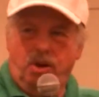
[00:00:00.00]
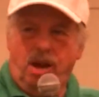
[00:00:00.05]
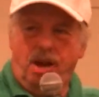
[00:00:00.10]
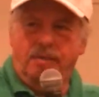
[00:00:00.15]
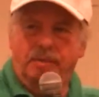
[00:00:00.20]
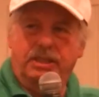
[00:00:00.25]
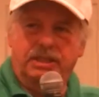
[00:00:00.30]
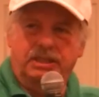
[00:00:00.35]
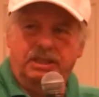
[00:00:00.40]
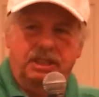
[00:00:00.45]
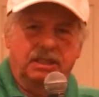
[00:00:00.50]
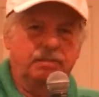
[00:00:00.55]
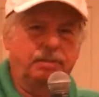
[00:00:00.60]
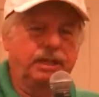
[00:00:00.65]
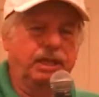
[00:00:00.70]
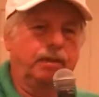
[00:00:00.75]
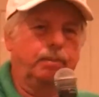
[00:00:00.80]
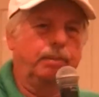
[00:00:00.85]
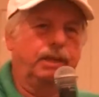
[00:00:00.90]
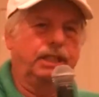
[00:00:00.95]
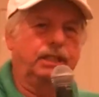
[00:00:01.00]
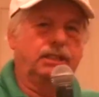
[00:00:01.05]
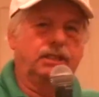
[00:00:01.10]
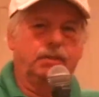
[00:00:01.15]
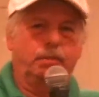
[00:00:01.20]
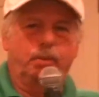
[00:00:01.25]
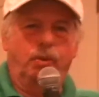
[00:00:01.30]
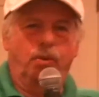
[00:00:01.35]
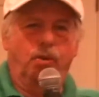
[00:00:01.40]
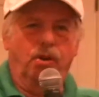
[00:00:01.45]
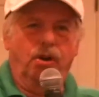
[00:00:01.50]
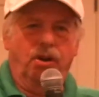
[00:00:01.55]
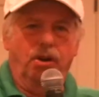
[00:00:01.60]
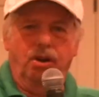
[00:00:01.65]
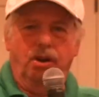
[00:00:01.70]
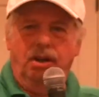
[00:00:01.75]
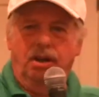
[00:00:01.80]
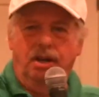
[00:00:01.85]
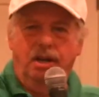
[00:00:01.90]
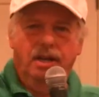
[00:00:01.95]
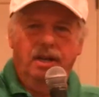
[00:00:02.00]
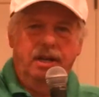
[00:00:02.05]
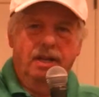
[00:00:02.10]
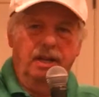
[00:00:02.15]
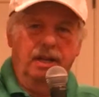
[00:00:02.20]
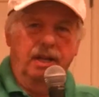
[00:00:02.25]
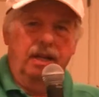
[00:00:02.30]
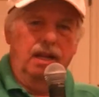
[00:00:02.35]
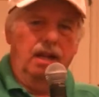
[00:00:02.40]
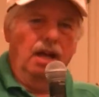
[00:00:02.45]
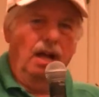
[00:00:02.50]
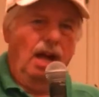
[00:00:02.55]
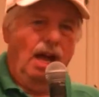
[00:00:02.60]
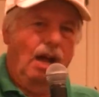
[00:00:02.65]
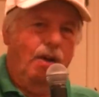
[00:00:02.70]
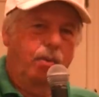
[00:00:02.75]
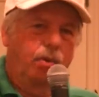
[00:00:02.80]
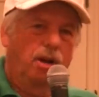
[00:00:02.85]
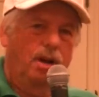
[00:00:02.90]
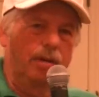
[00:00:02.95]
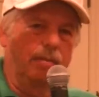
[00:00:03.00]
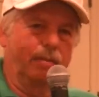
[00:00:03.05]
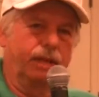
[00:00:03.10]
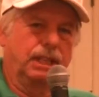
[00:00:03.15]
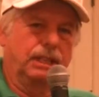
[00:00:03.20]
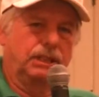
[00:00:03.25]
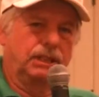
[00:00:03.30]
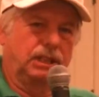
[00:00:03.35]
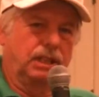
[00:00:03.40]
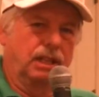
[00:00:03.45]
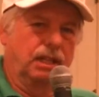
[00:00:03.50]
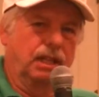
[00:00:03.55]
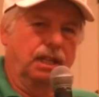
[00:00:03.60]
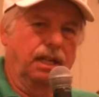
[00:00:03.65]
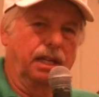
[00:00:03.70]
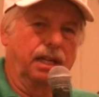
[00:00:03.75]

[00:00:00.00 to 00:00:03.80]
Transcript: Roberts has been a big supporter. I want to mention